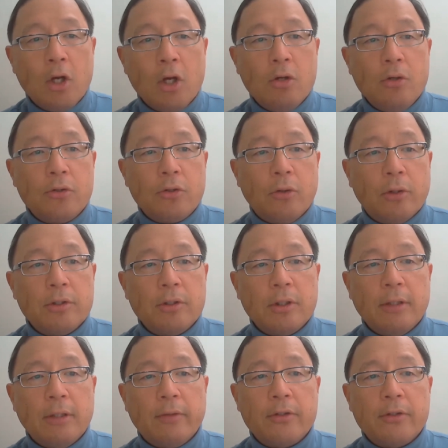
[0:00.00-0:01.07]
who is going to
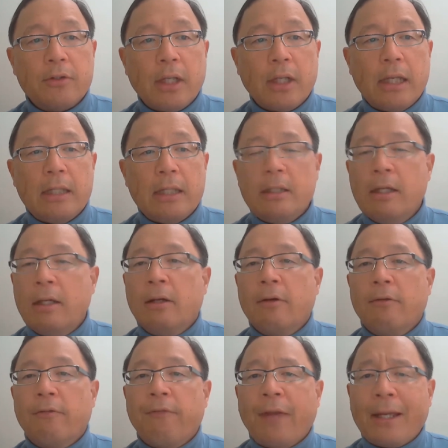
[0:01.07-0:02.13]
give us a
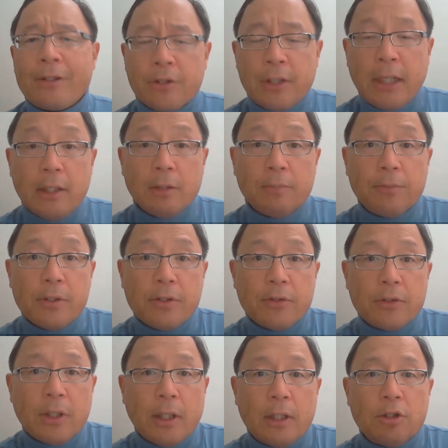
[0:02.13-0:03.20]
fascinating
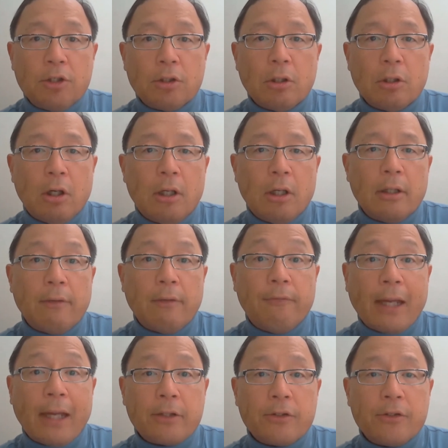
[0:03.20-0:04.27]
presentation on
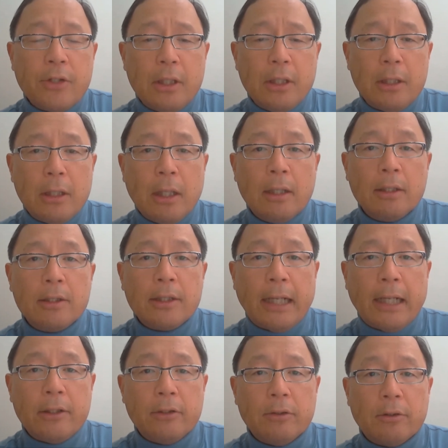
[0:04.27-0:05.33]
vaccine
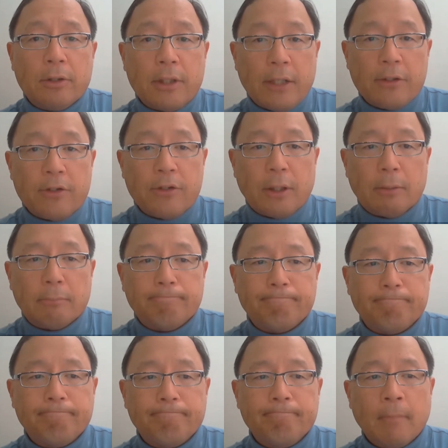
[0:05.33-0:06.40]
titer testing.
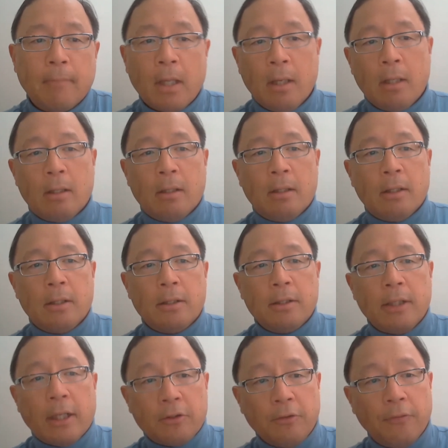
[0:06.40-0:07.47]

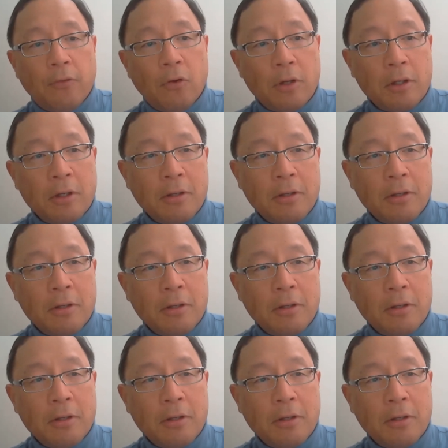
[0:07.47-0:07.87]
Dr. Ford?